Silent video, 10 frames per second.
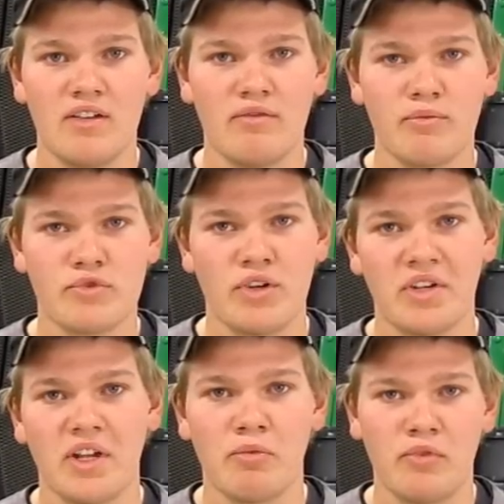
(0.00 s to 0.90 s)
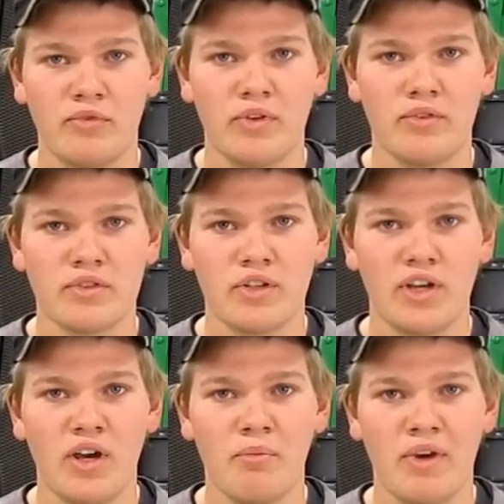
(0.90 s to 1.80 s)
from trucking I moved over to the
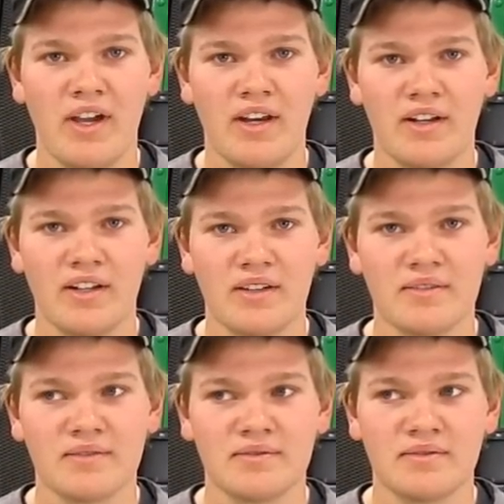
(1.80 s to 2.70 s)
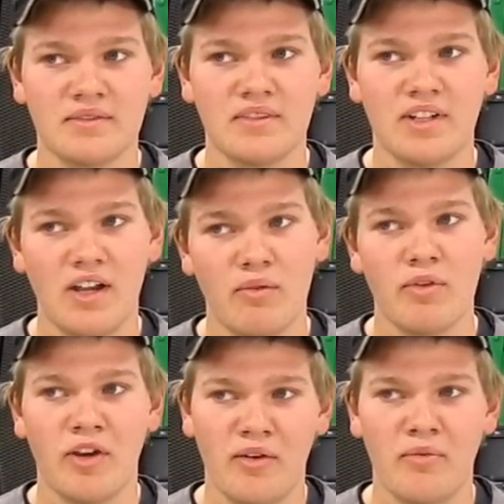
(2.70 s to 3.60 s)
combine, and then now
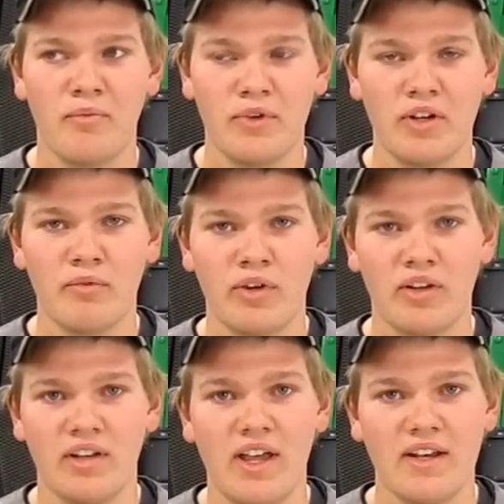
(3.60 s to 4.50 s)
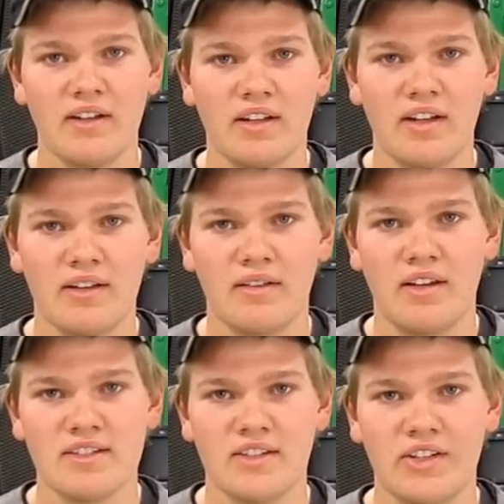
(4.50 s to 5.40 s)
we're done with that, and then I
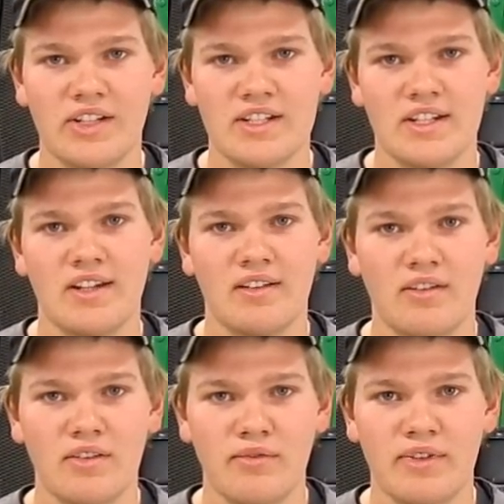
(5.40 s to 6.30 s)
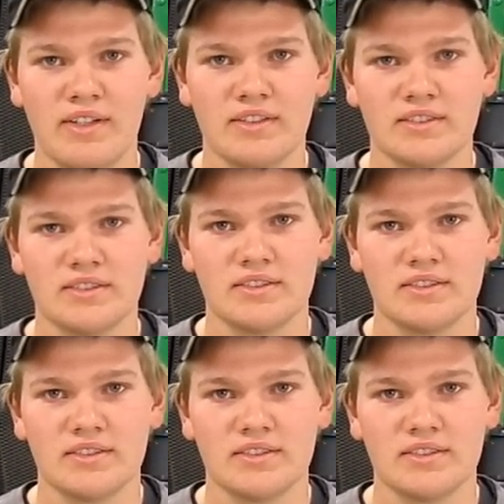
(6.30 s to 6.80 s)
started disking all the fields.